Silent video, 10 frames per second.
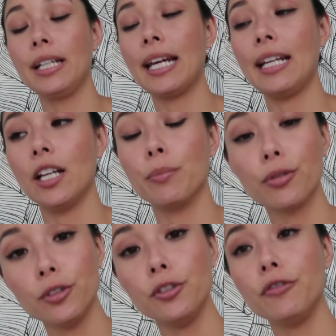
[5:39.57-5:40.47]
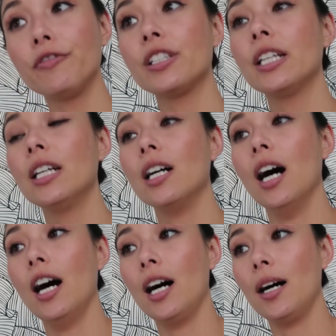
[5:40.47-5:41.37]
get it approved
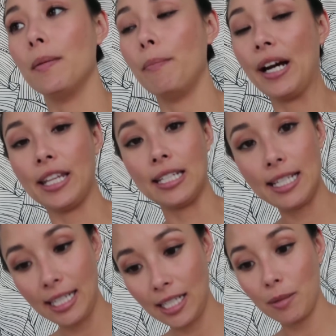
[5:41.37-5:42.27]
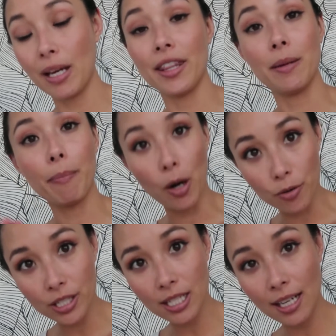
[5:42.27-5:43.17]
um, by the team, and then
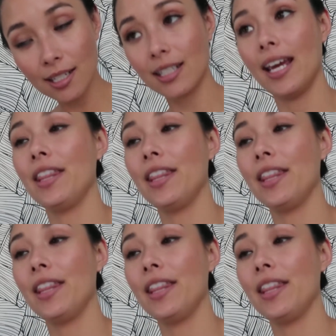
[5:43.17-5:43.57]
post it.